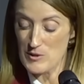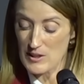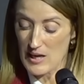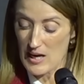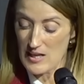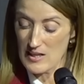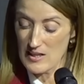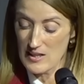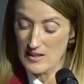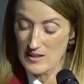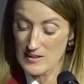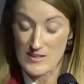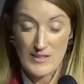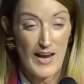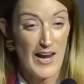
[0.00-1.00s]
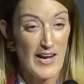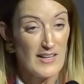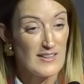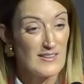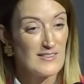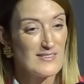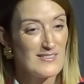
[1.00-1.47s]
can scale,
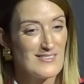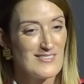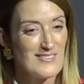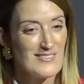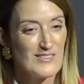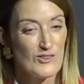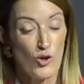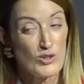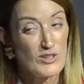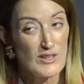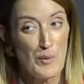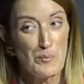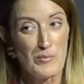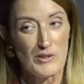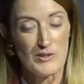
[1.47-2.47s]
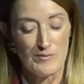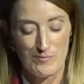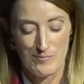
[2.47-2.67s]
not stumble.